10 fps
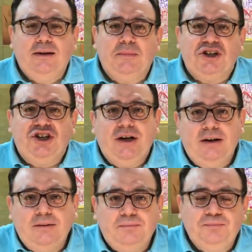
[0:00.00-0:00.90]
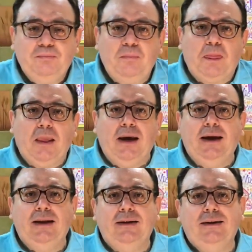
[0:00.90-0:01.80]
machine
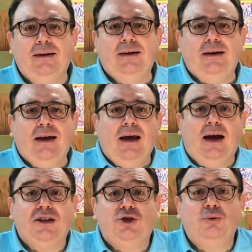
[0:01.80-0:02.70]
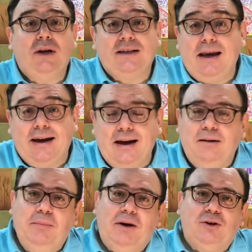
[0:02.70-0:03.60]
in as soon as I
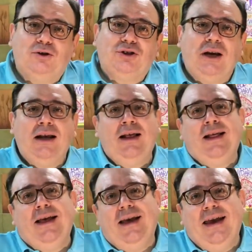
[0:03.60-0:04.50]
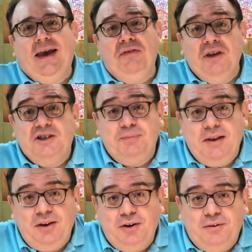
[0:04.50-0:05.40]
can, because this
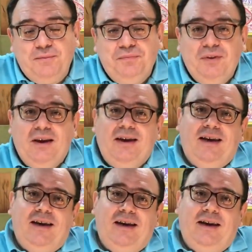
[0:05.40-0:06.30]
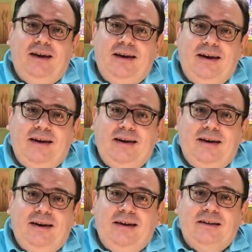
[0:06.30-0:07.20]
video
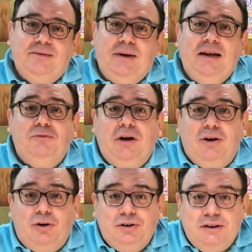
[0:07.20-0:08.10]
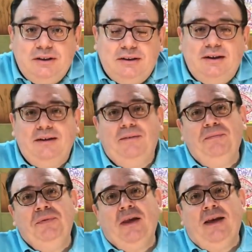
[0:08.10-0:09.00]
is being recorded
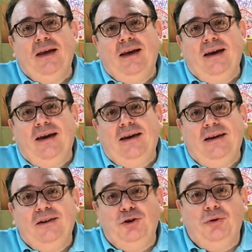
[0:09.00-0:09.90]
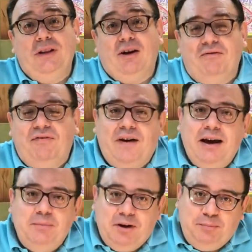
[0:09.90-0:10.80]
during the
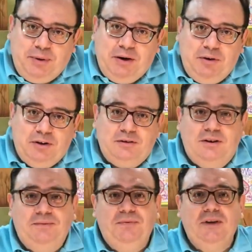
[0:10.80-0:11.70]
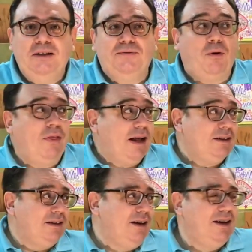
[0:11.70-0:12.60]
confinement period. It's for
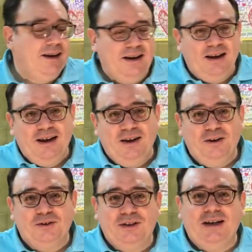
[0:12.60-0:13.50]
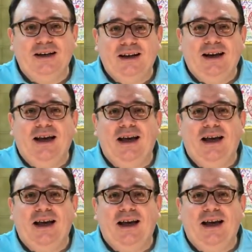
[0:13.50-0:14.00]
that. You see